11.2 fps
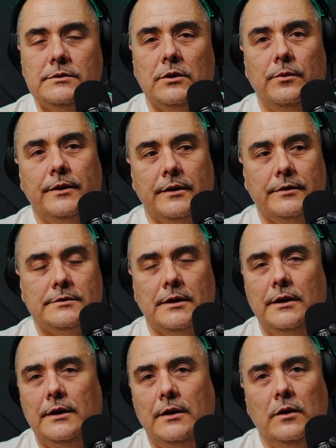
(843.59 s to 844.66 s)
ago, because
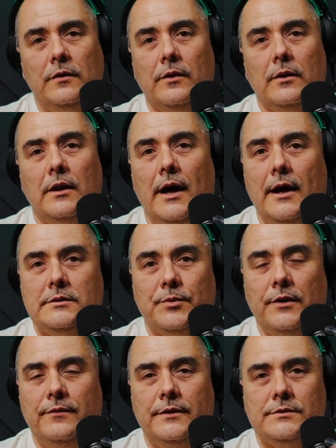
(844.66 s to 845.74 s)
the
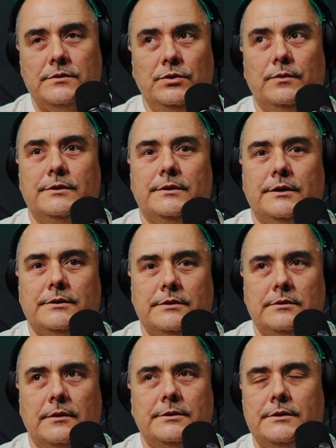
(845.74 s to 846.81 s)
previous 2
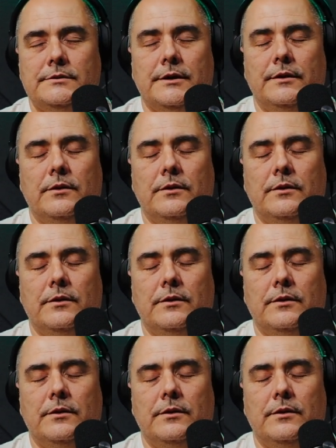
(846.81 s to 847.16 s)
recessions, or I should say